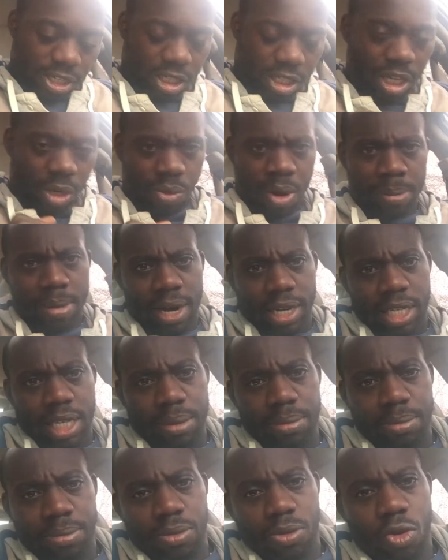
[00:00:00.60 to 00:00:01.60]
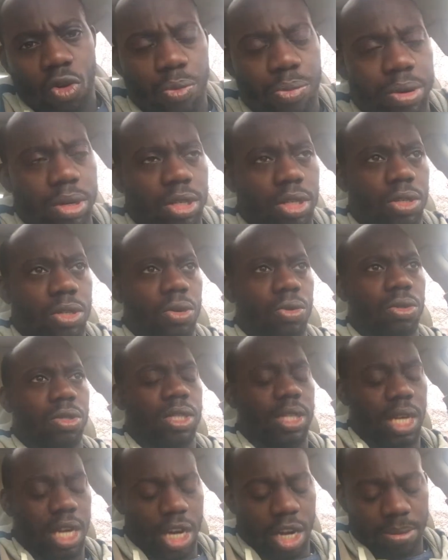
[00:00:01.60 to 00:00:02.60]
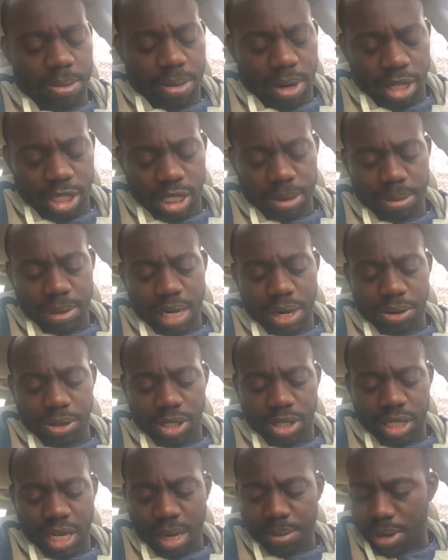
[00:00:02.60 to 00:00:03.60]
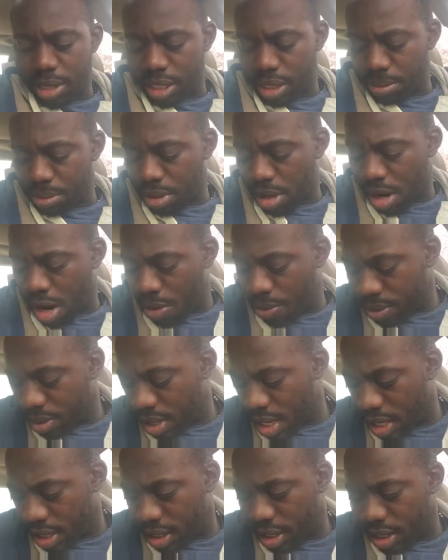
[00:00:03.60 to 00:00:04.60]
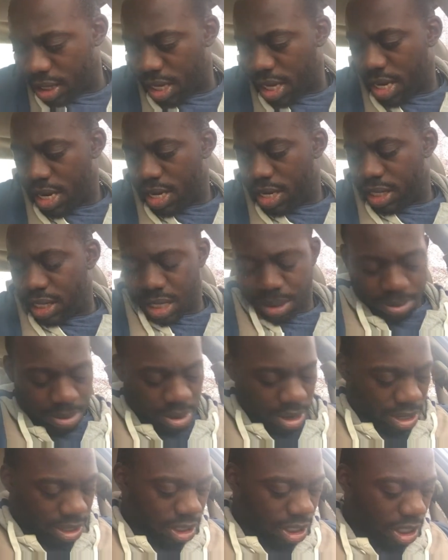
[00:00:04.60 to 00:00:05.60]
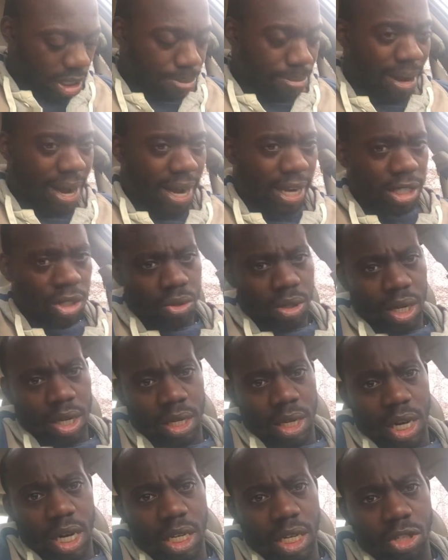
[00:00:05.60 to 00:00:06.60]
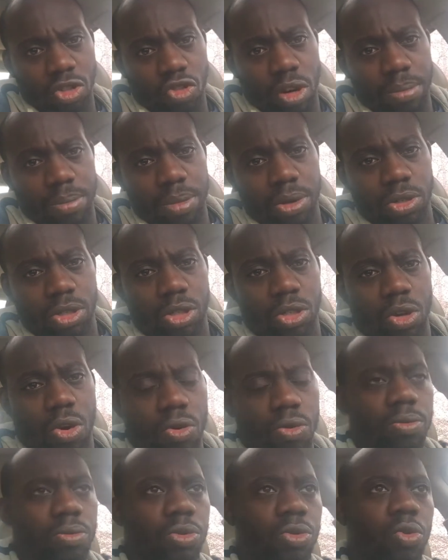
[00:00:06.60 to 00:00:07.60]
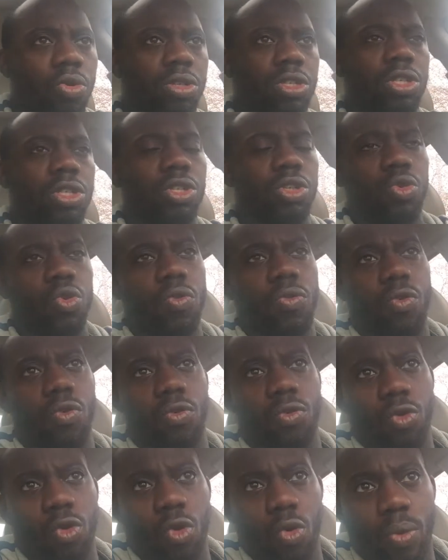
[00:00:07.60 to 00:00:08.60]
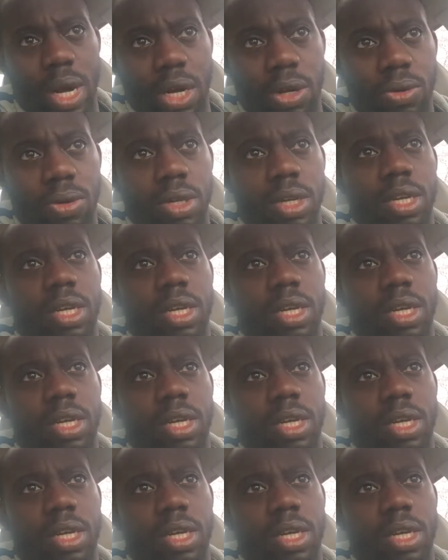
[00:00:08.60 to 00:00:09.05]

Shalom Akim. All praise goes to Yahweh Bashim Yahushua Bashim Hakodash. Double honors to the apostles and the elders of millstone who taught this truth will rule well.